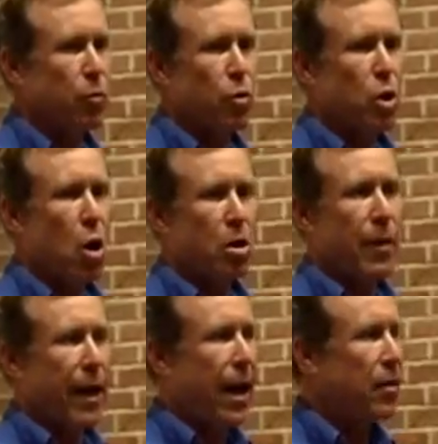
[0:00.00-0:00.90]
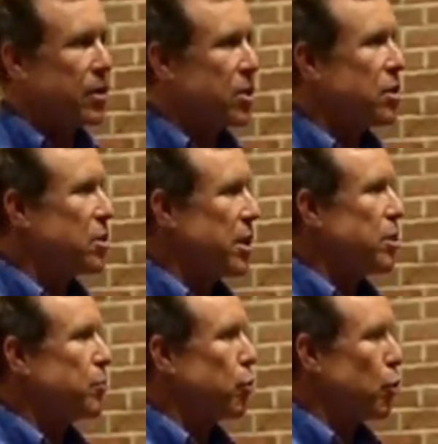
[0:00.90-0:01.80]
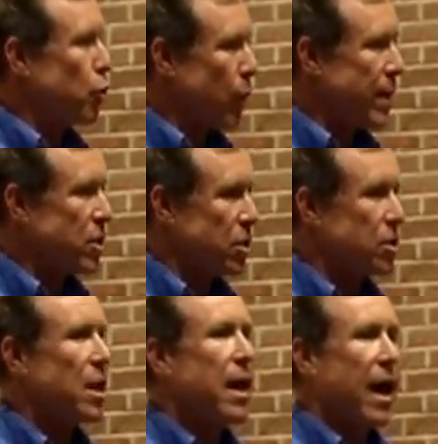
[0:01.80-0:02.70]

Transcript: And we'll talk about how this disease progresses,